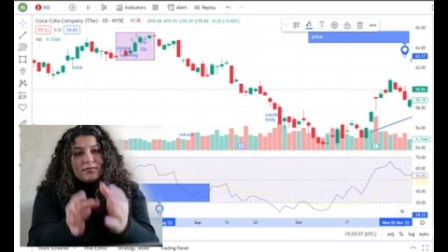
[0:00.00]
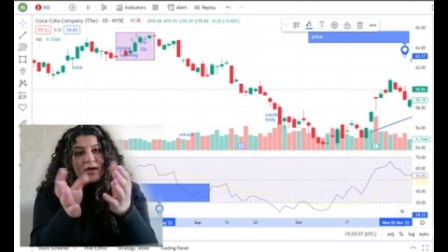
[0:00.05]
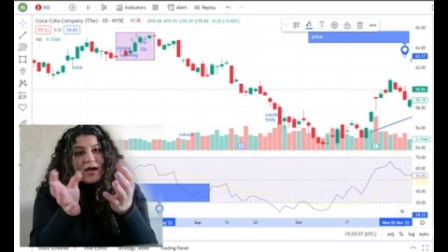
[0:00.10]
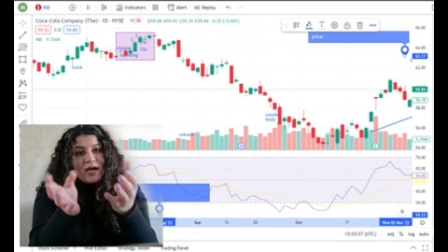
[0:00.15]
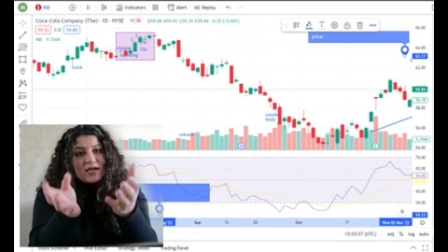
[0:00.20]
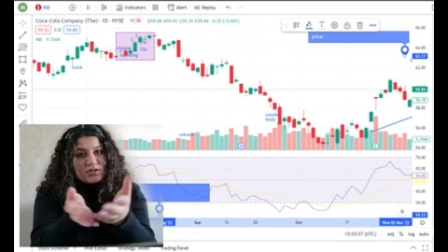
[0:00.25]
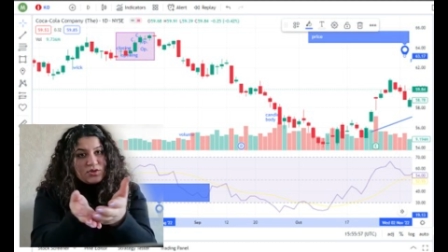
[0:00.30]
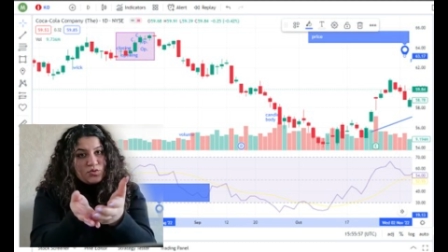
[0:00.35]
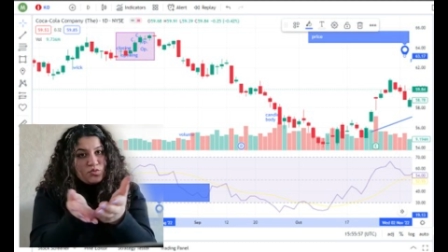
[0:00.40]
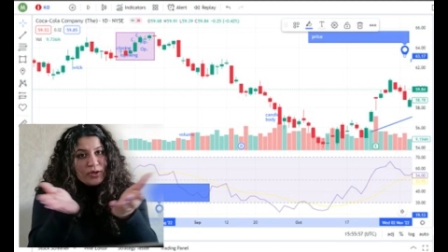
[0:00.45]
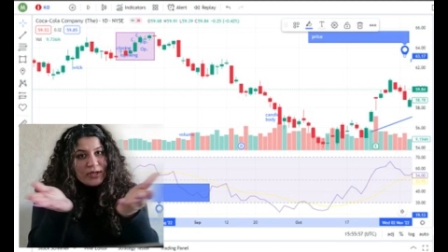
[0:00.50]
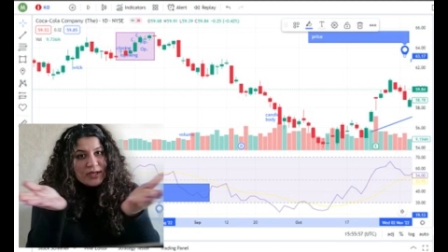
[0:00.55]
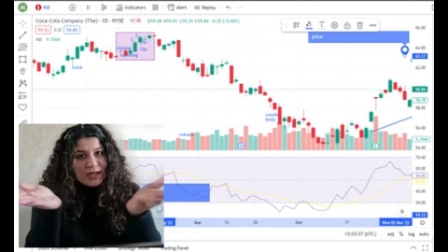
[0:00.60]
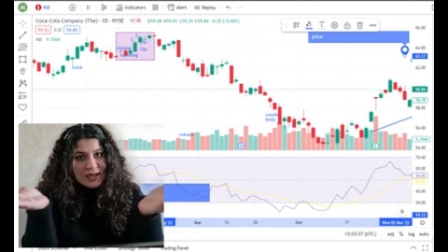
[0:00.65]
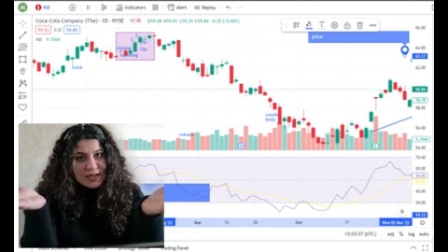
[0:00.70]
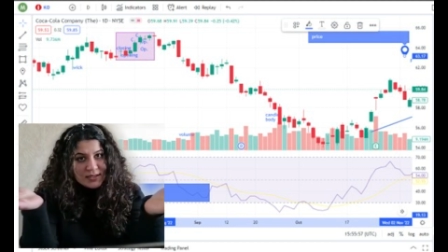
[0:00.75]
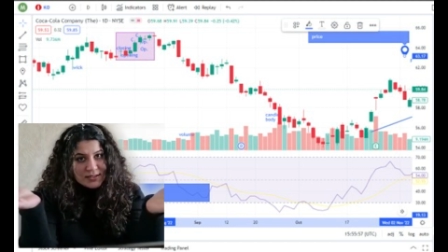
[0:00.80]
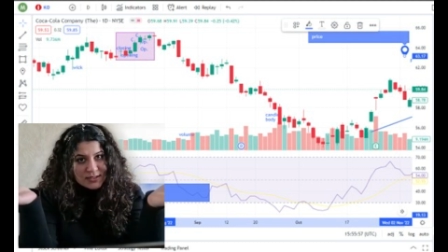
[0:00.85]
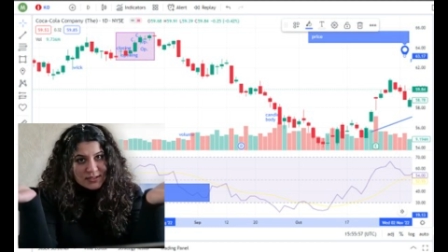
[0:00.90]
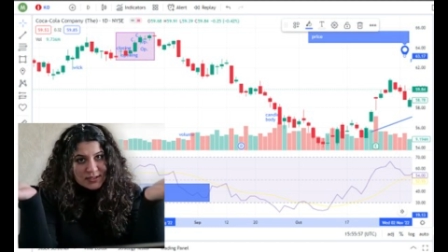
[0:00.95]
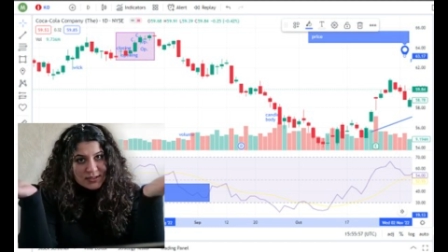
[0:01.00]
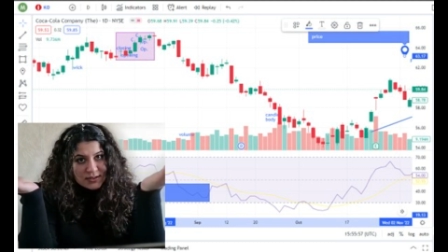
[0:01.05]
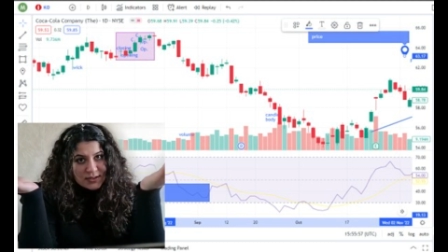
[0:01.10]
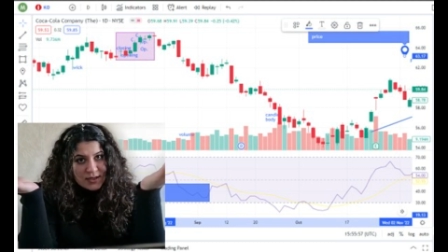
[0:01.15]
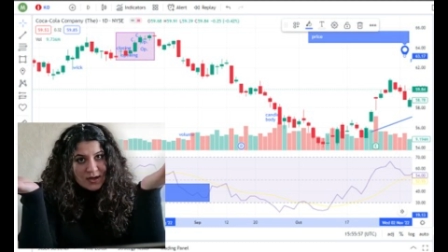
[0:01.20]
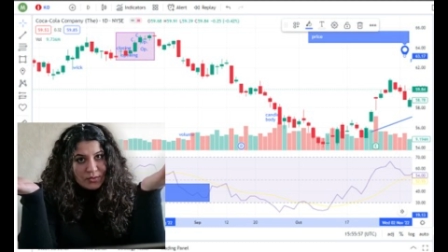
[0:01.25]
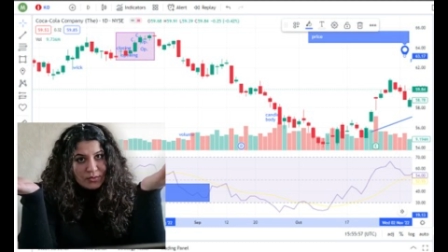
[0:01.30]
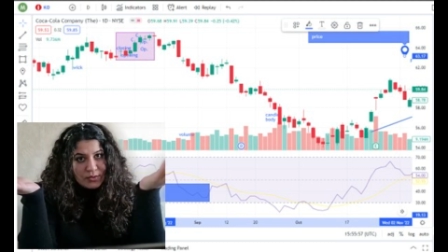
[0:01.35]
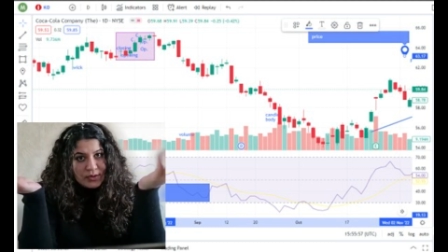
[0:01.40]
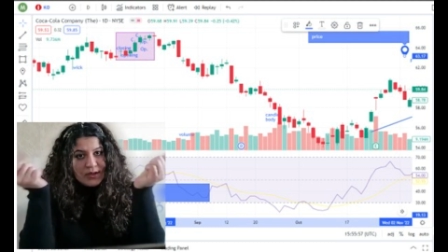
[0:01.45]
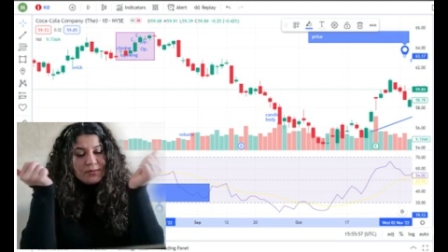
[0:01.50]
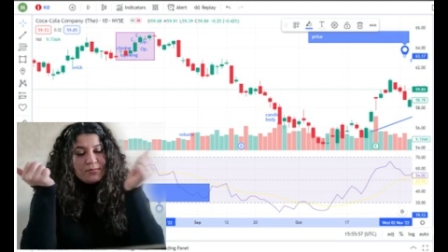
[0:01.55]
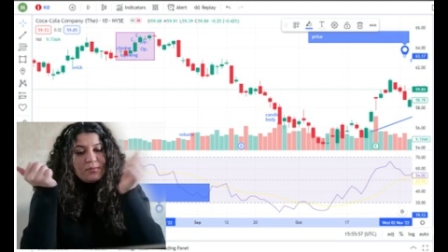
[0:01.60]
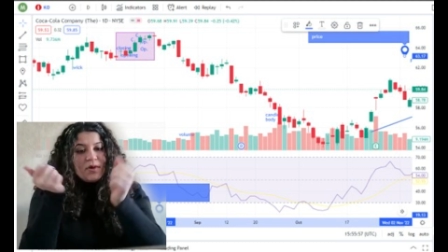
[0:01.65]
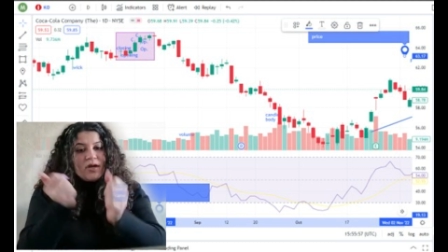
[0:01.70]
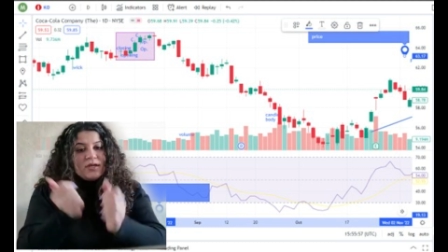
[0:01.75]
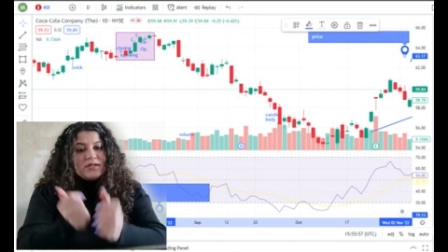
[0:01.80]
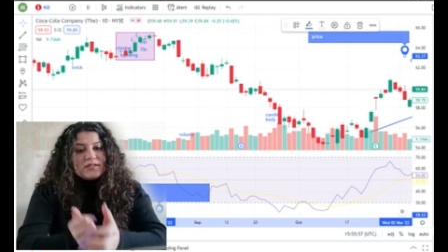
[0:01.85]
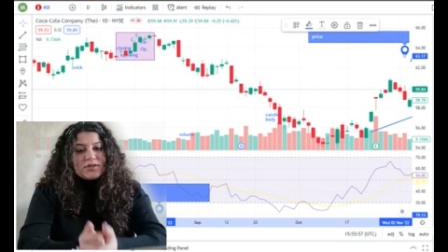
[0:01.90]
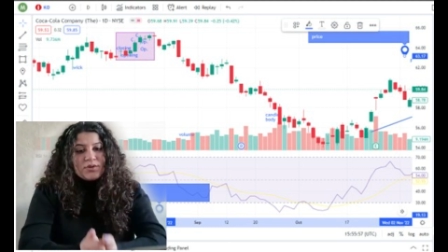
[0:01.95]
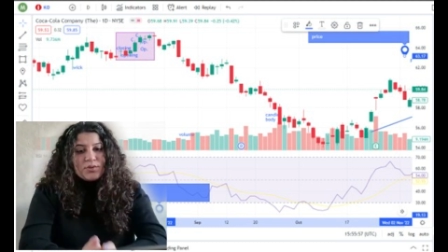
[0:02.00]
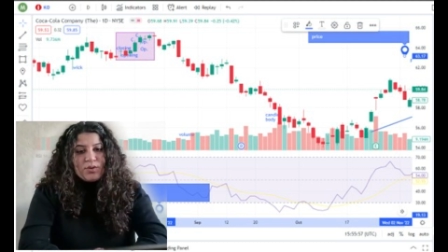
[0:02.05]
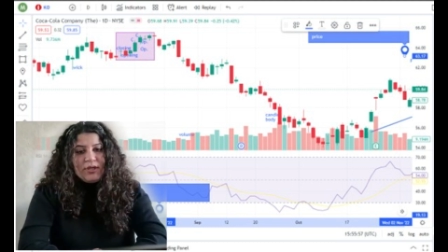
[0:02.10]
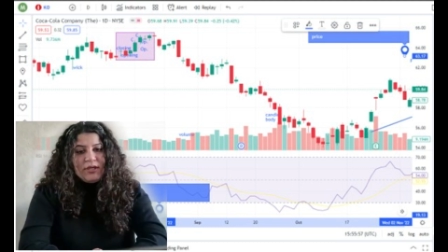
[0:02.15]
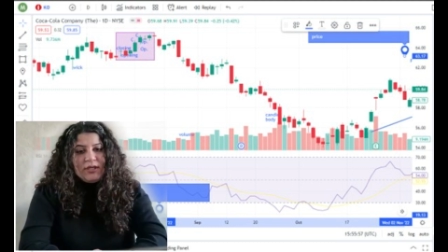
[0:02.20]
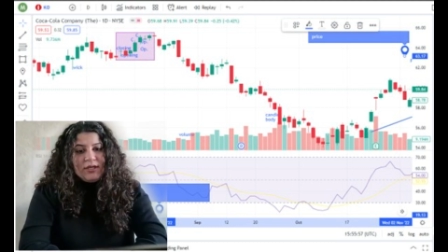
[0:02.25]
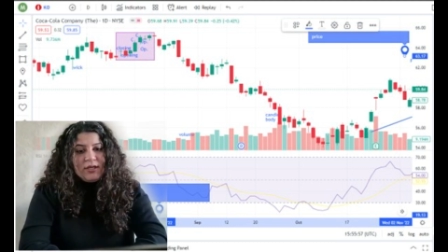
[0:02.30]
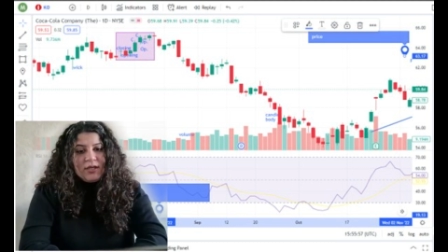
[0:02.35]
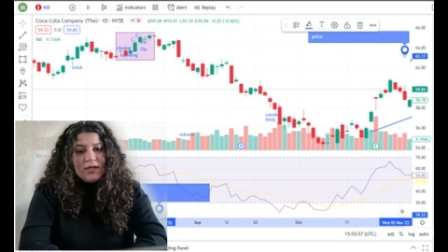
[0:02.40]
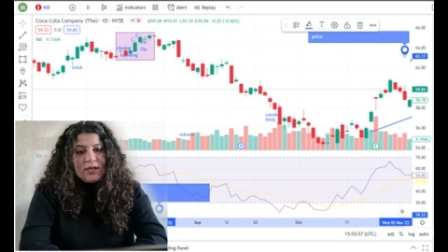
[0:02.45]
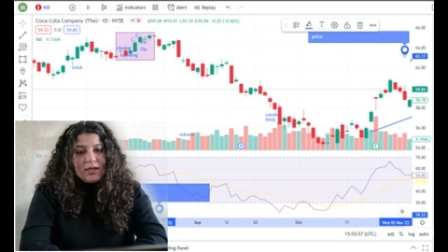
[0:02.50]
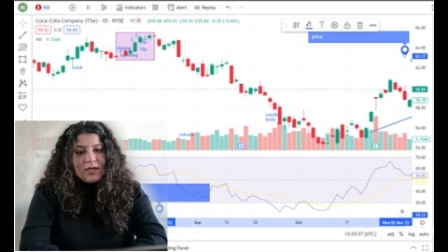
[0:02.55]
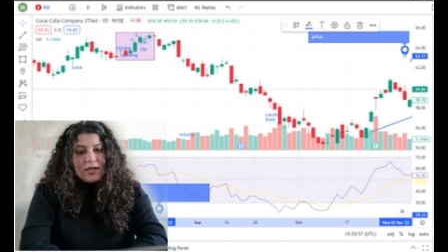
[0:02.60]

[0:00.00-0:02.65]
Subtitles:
as we can see now in my screen,